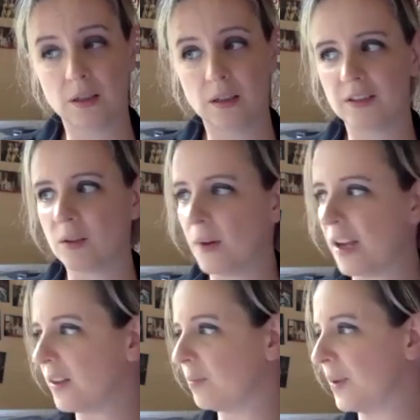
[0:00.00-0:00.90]
the
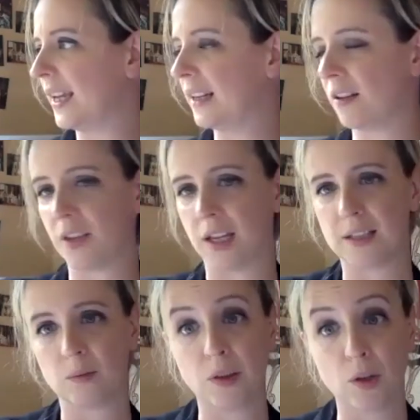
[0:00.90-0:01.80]
way that being in a
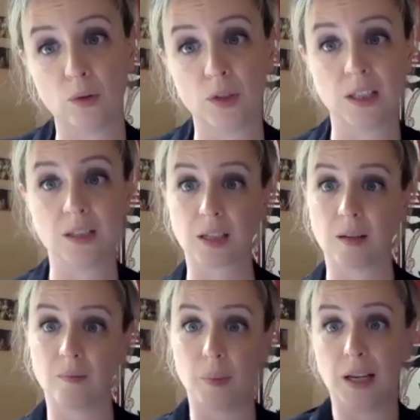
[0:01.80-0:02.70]
theatre with an audience
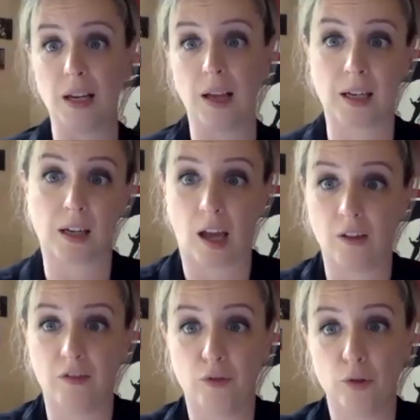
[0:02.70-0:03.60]
can be like a kind
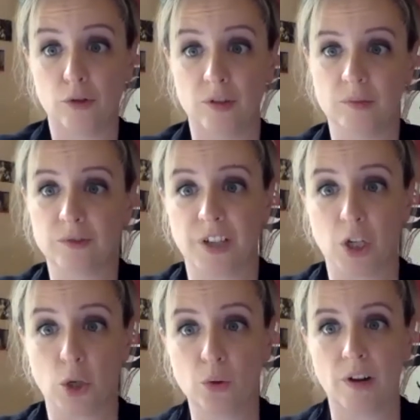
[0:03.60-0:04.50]
of forum or an
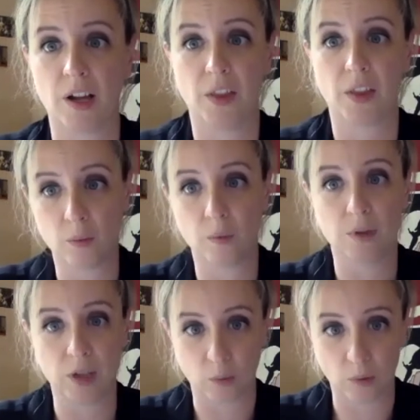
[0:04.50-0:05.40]
agora that
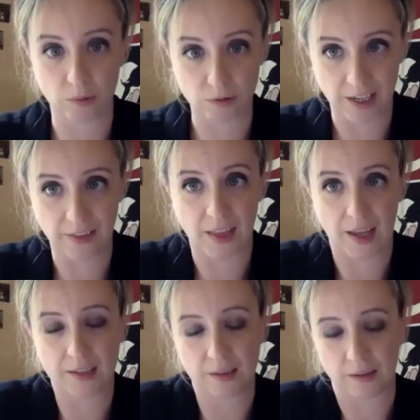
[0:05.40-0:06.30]
you know we're all in
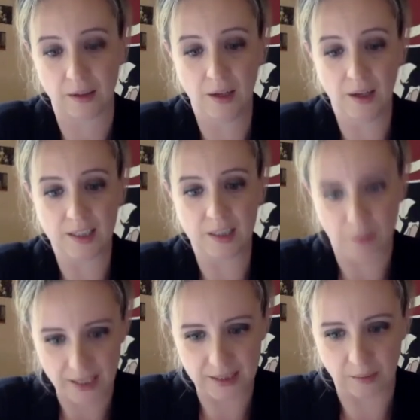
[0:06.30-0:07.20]
there to
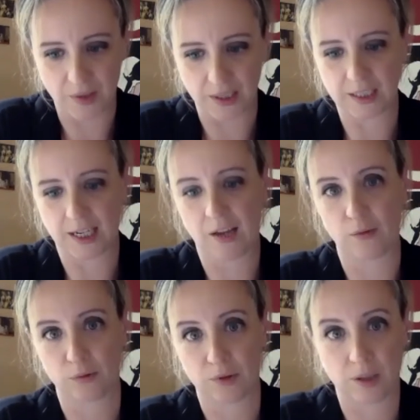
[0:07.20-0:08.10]
debate something
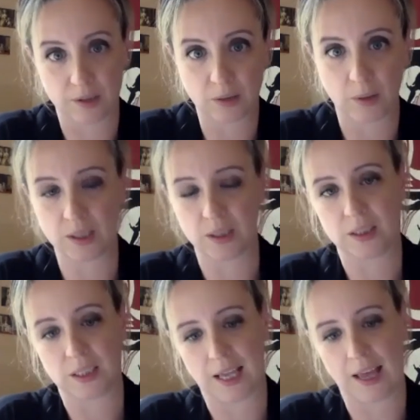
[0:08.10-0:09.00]
together or ask
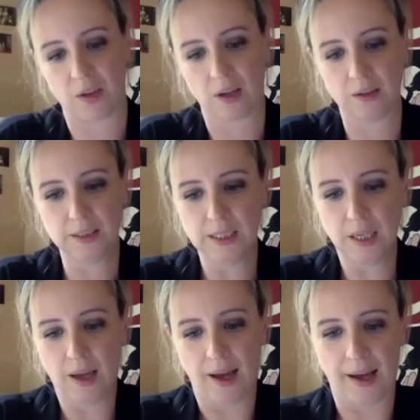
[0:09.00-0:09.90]
questions together
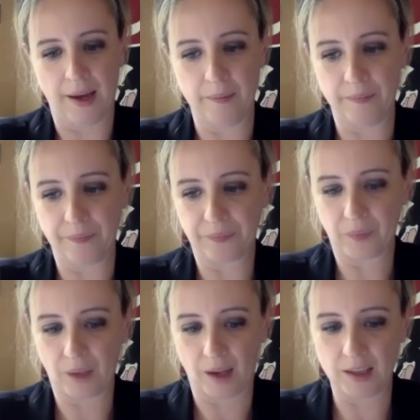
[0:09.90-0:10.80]
um,
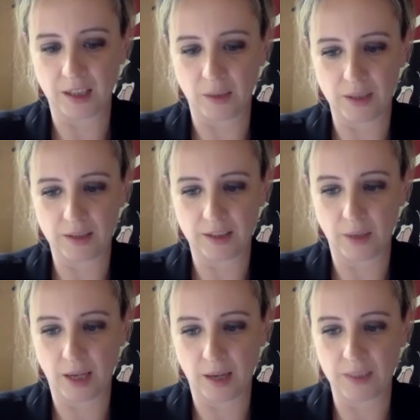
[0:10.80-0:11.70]
and so it so
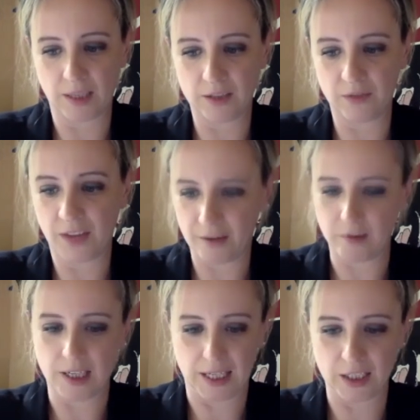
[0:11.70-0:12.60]
it comes out of that
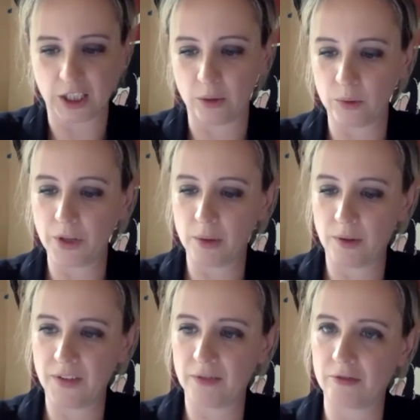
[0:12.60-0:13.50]
really so although
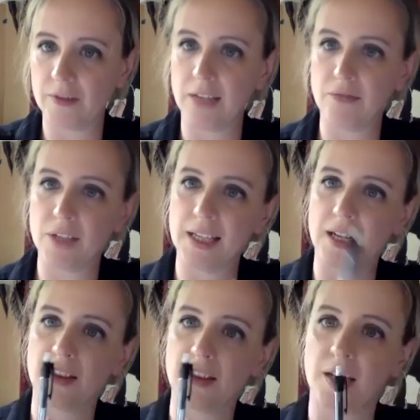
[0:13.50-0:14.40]
i've never really written
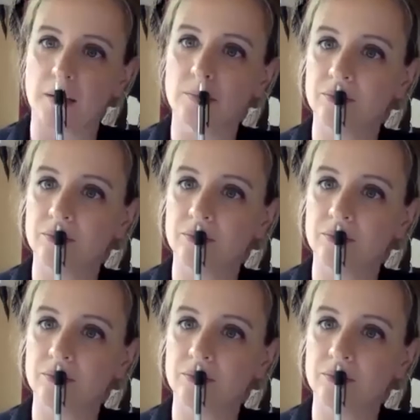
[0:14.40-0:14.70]
anything